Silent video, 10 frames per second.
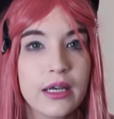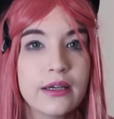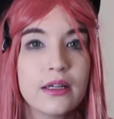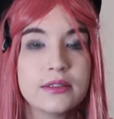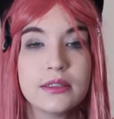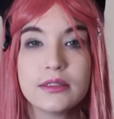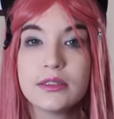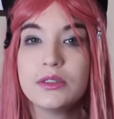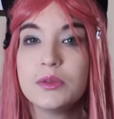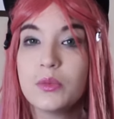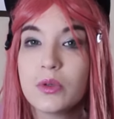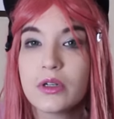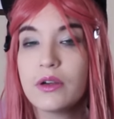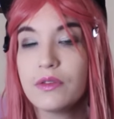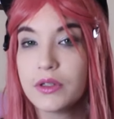I got to listen to
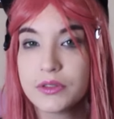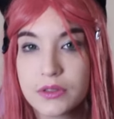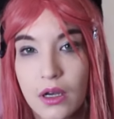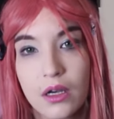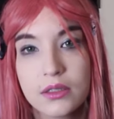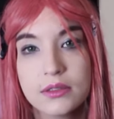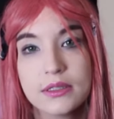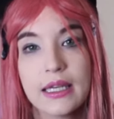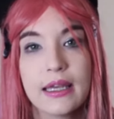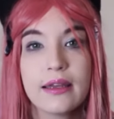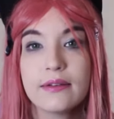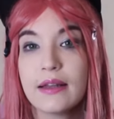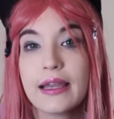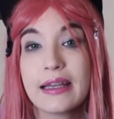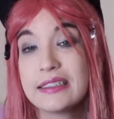more of their songs. And
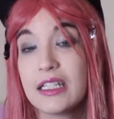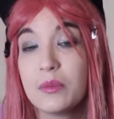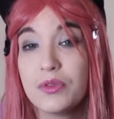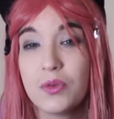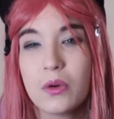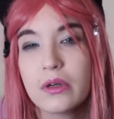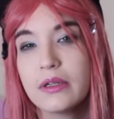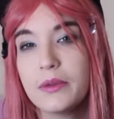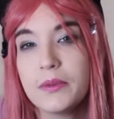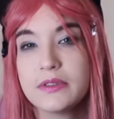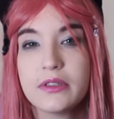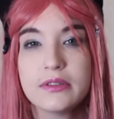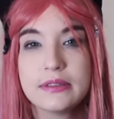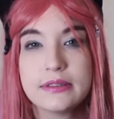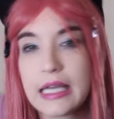like I said before, it was
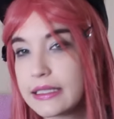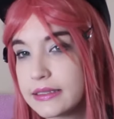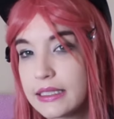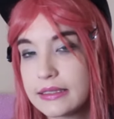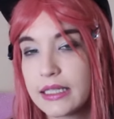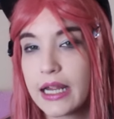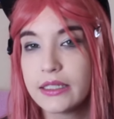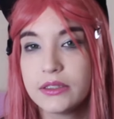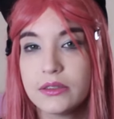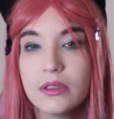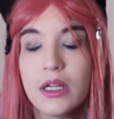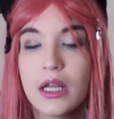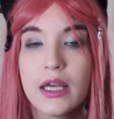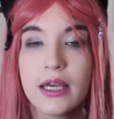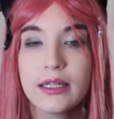their sassiness and attitude.
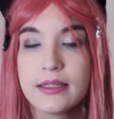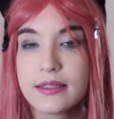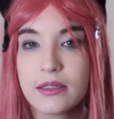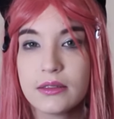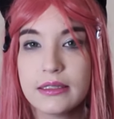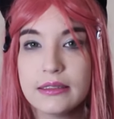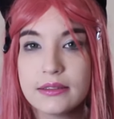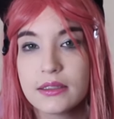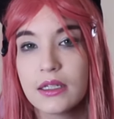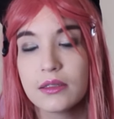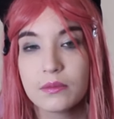And it still is.